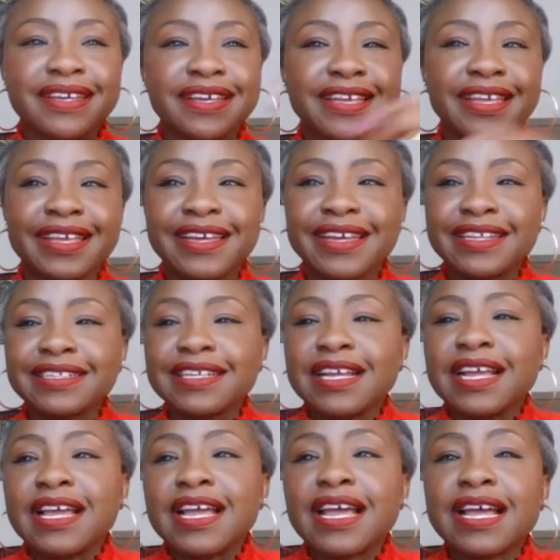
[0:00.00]
And
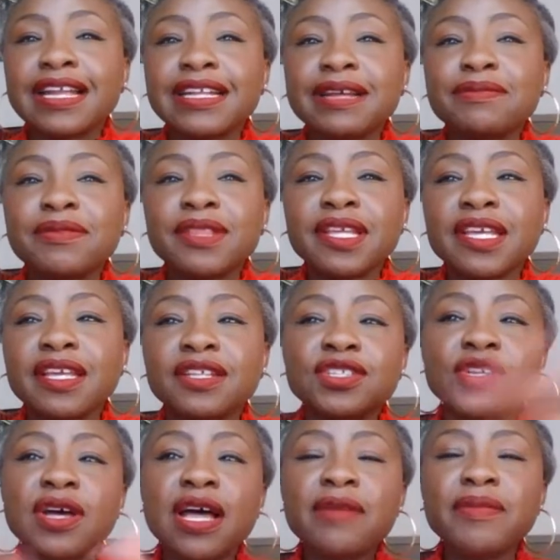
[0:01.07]
I'm thinking,
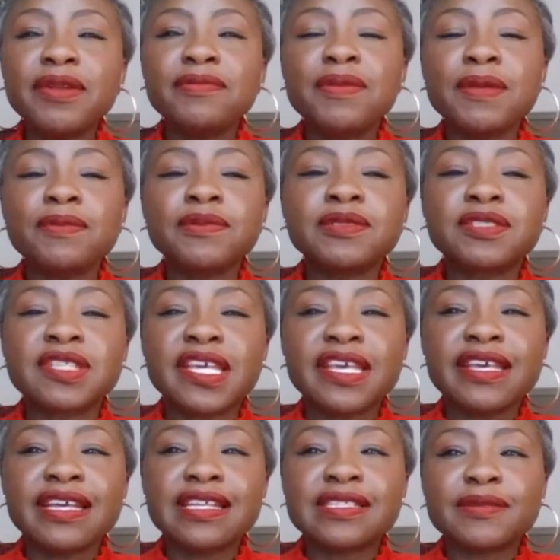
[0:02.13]
so how many people's
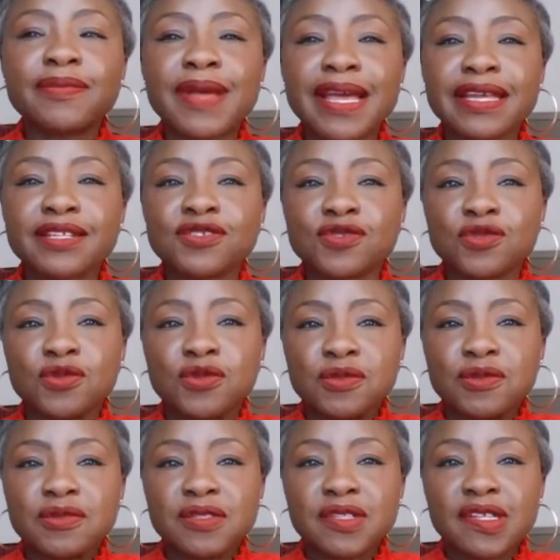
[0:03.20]
kids are back in school?